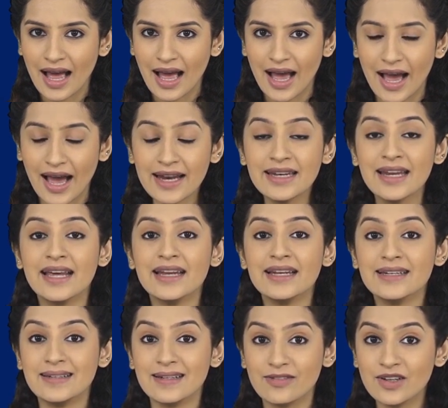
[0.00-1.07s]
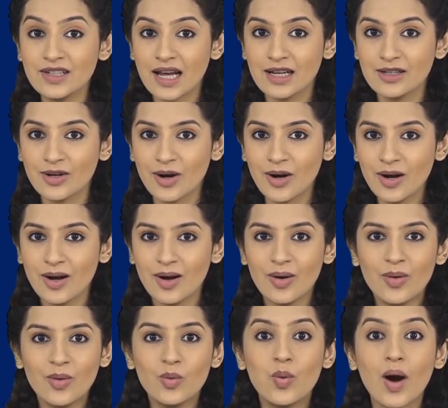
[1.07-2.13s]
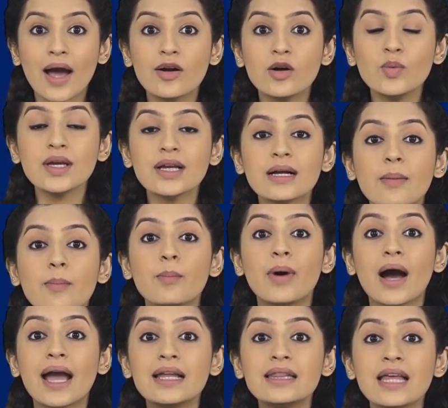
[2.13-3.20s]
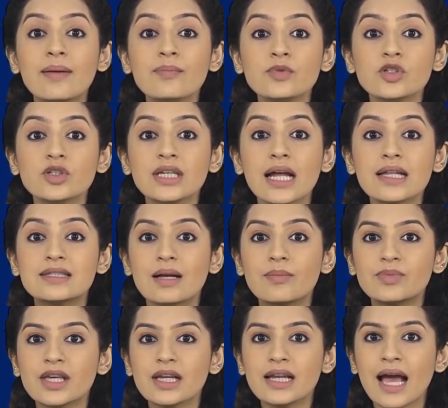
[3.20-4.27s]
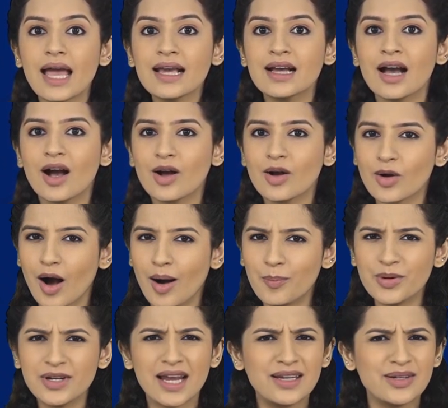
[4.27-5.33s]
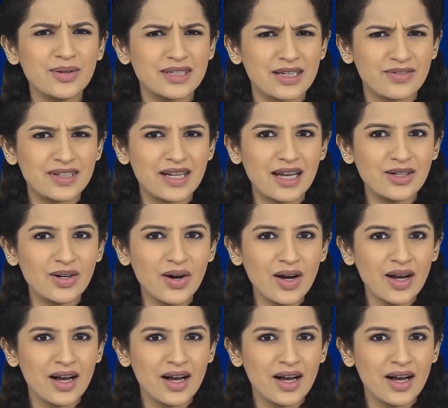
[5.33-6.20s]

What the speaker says: and dividendo, why don't we combine them to get something like componendo-dividendo?